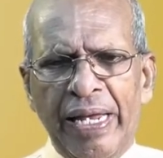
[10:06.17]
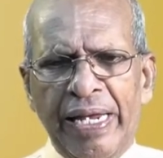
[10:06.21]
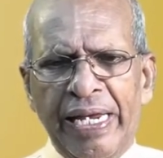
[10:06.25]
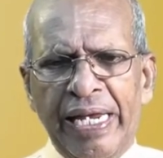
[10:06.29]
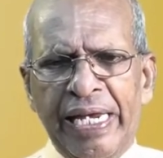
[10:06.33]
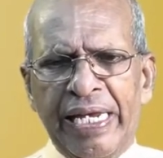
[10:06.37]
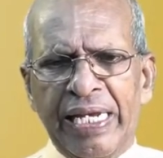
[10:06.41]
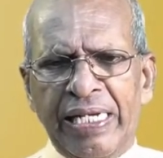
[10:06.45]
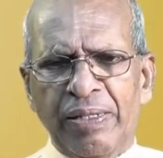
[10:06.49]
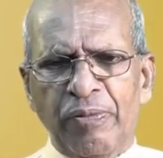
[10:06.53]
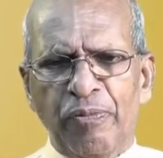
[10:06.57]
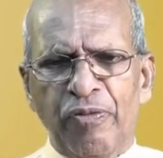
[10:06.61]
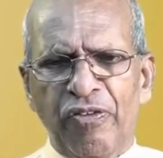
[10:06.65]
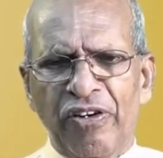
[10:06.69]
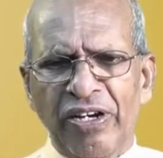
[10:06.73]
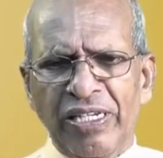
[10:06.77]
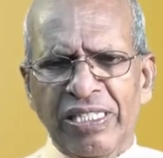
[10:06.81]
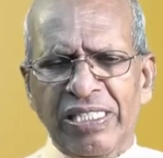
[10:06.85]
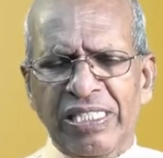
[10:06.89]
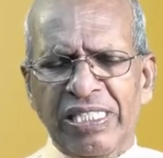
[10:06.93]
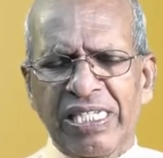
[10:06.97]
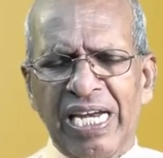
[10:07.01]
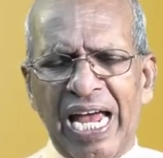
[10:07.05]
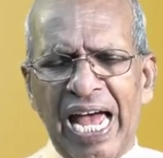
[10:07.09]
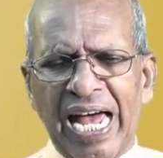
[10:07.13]
He
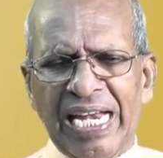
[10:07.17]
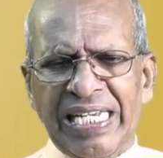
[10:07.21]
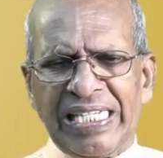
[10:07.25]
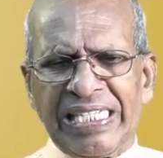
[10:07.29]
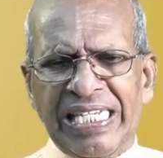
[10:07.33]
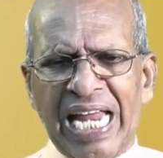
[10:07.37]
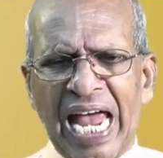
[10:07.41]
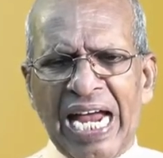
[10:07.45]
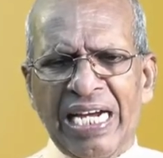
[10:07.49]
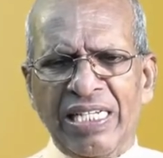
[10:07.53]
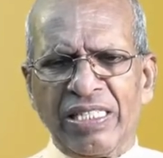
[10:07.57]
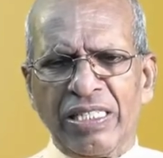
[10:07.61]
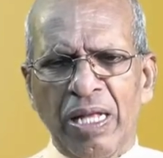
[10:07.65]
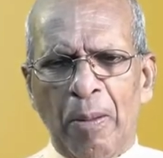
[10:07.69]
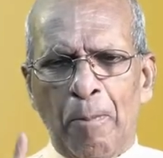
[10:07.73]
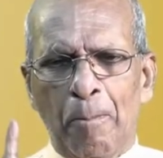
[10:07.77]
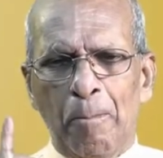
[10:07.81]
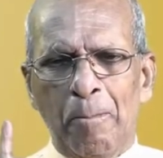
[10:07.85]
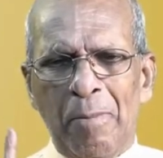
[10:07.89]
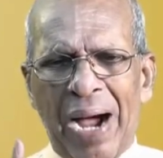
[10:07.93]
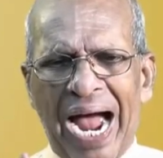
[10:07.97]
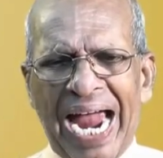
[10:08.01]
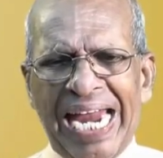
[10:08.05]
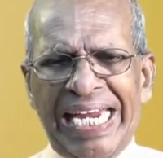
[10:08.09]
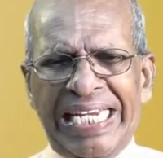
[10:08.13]
first attacks the
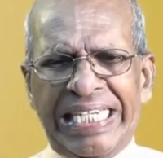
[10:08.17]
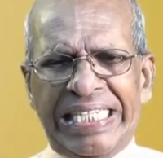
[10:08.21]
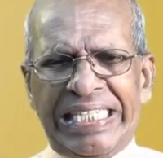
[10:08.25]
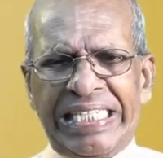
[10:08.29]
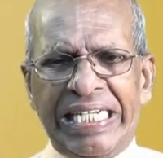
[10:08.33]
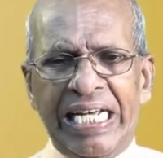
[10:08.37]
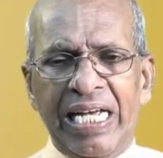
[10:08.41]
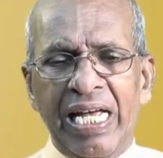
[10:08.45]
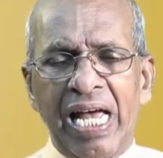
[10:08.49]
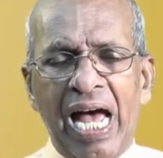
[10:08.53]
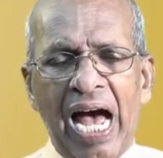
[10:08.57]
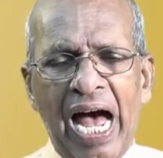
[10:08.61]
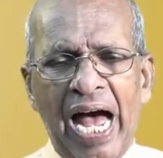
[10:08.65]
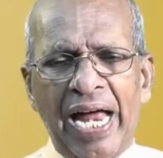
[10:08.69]
mind.